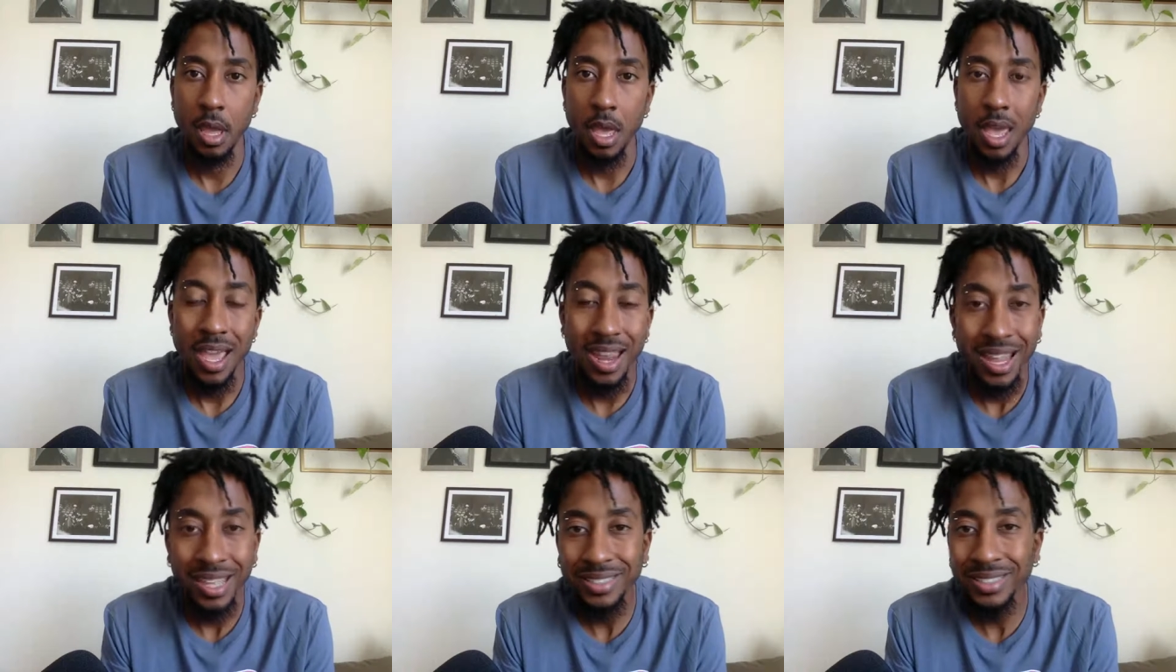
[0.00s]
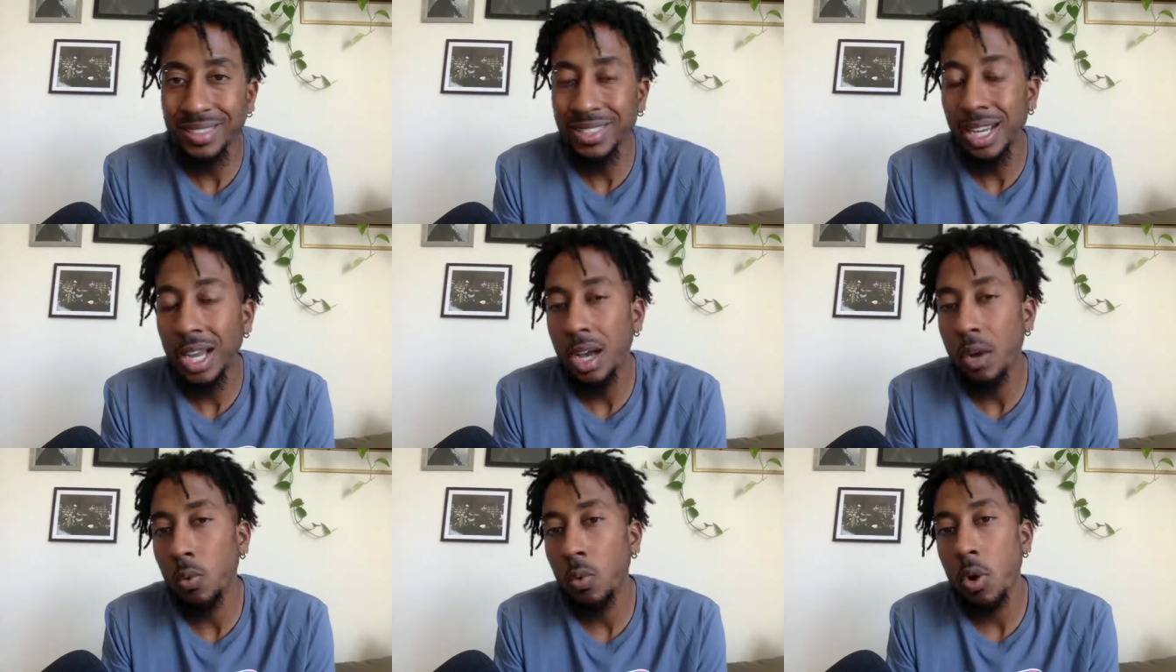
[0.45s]
And that's
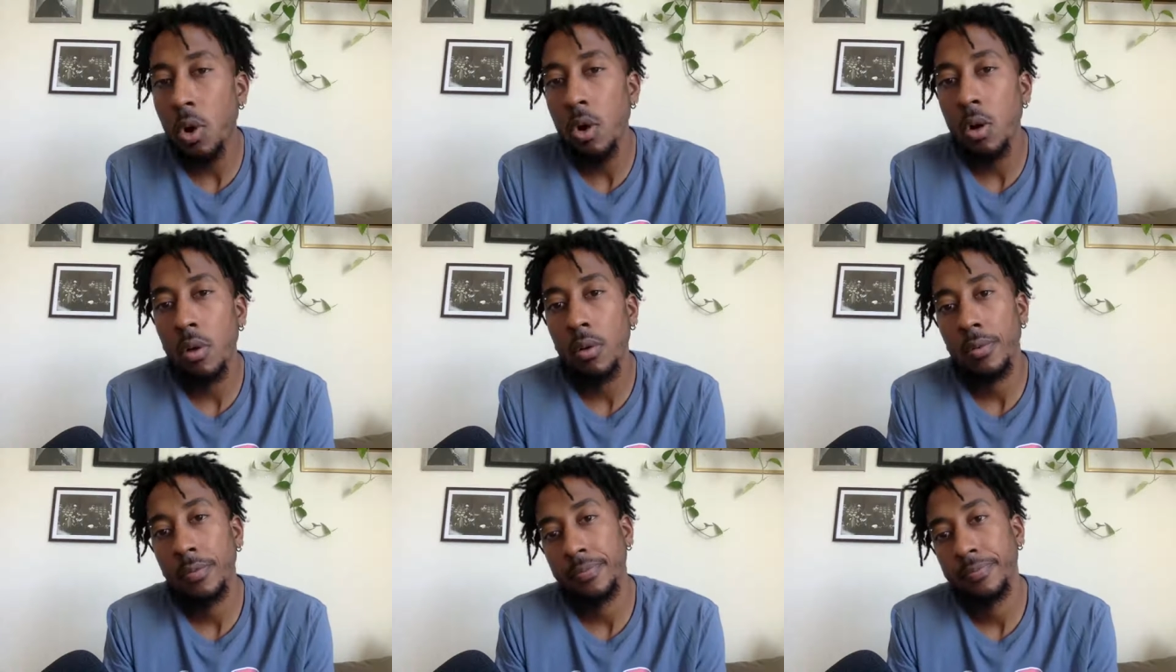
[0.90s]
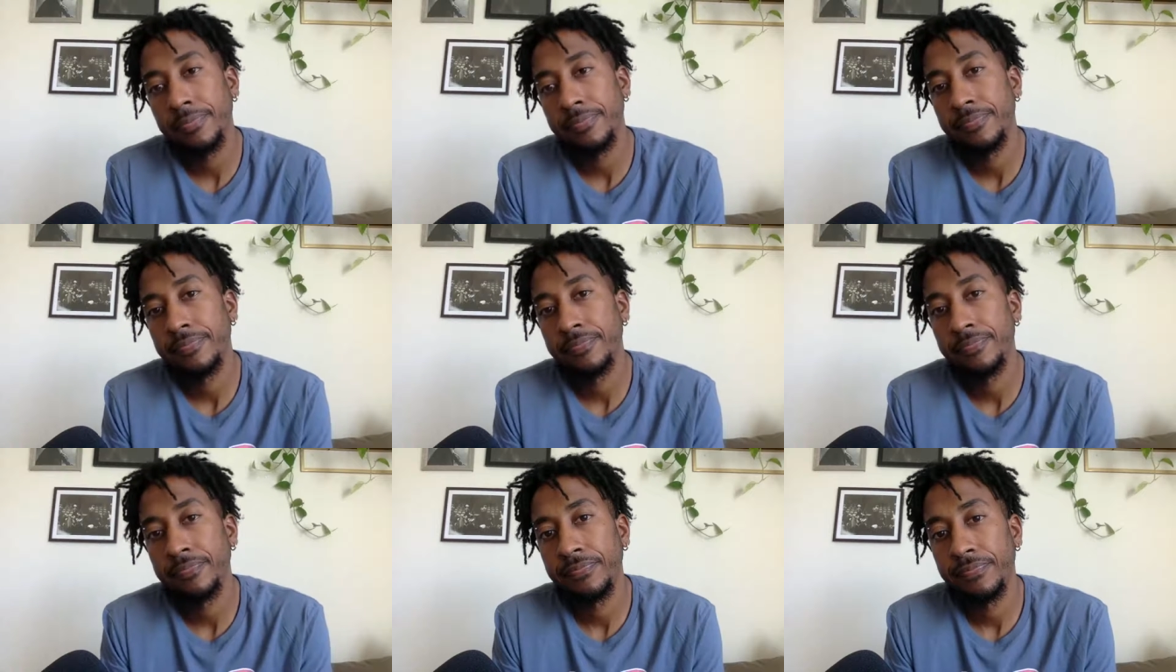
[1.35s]
John Wall.
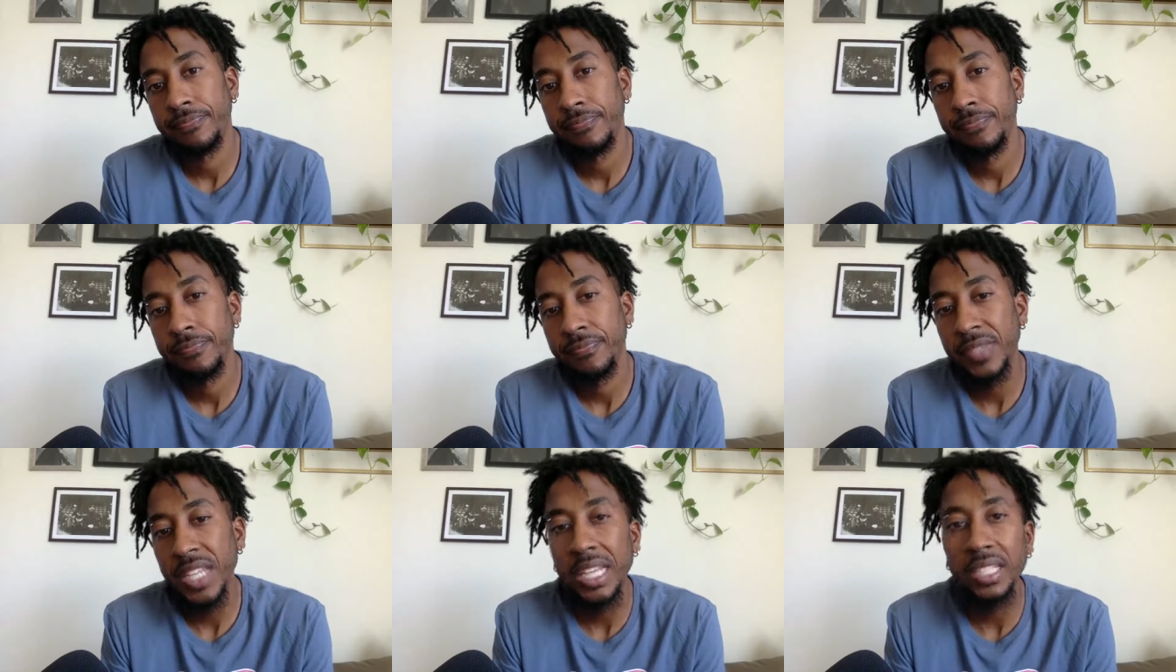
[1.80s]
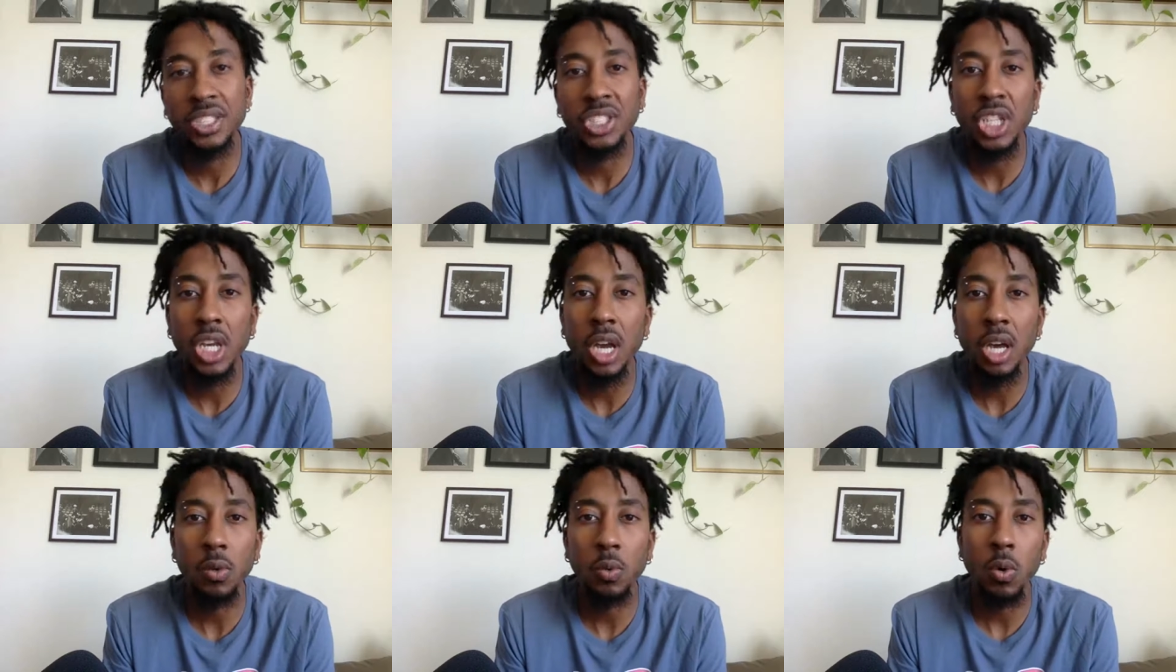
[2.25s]
That's
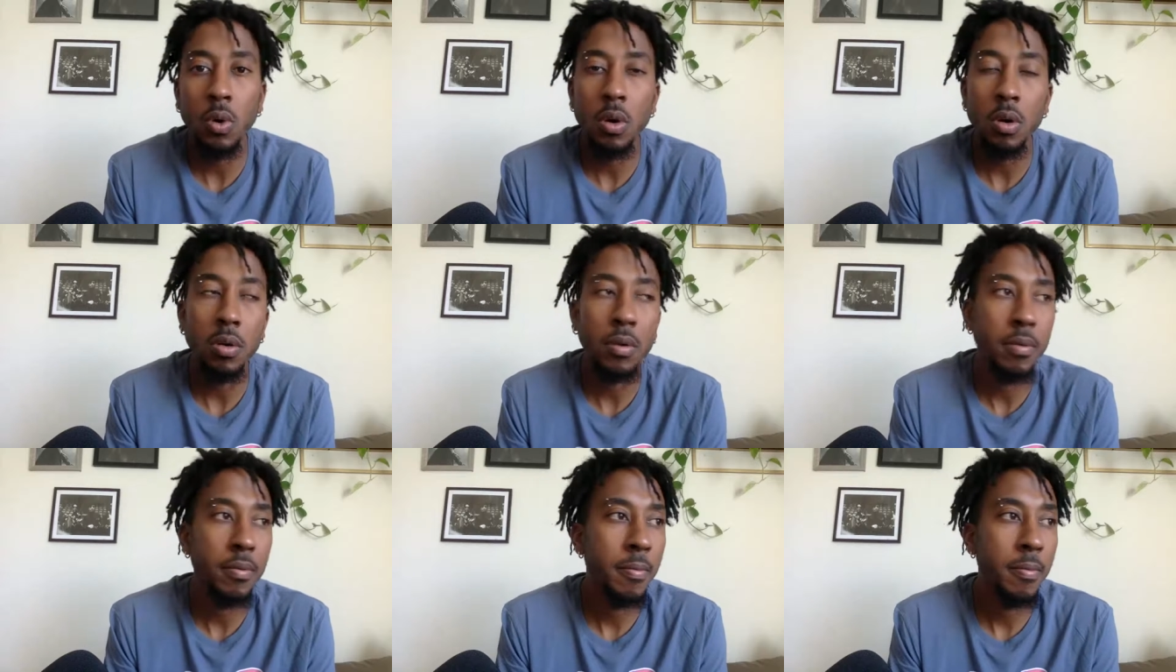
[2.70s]
John Wall.